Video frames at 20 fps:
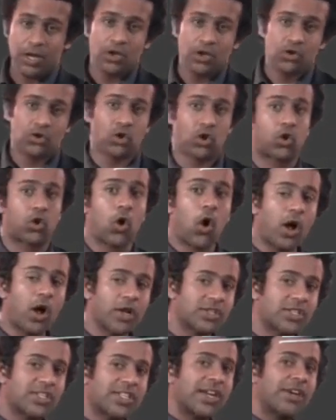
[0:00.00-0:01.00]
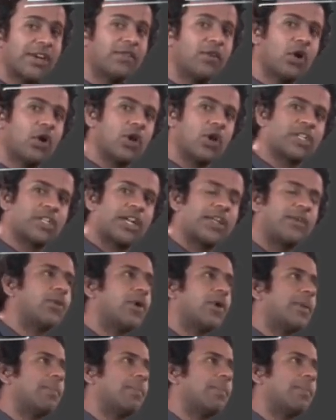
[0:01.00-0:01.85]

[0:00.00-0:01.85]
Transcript: So constant velocity would